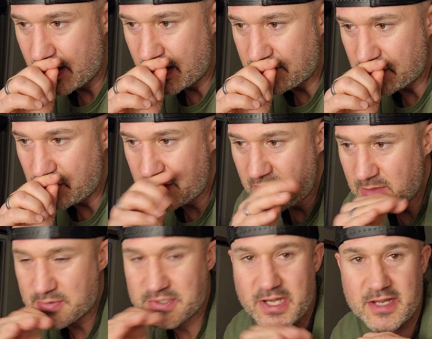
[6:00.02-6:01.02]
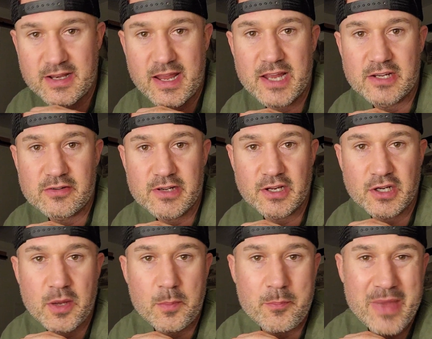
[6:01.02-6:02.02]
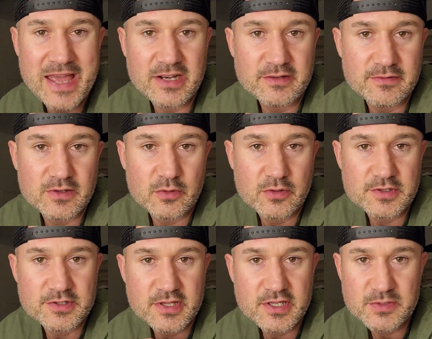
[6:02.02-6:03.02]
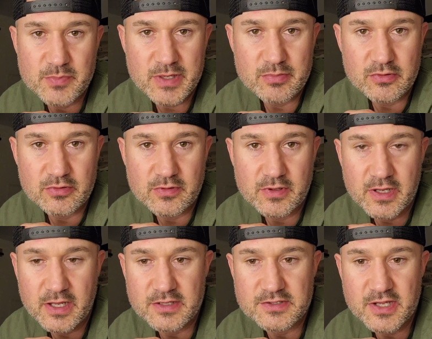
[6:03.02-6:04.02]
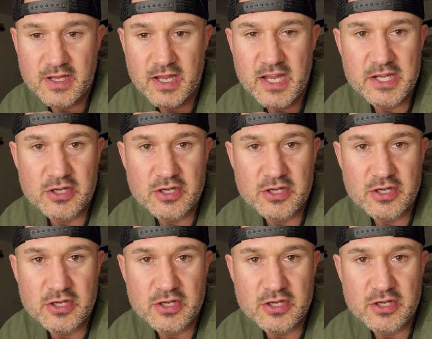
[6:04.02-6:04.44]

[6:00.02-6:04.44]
if you get upset and angry and combative towards these people and say, hey,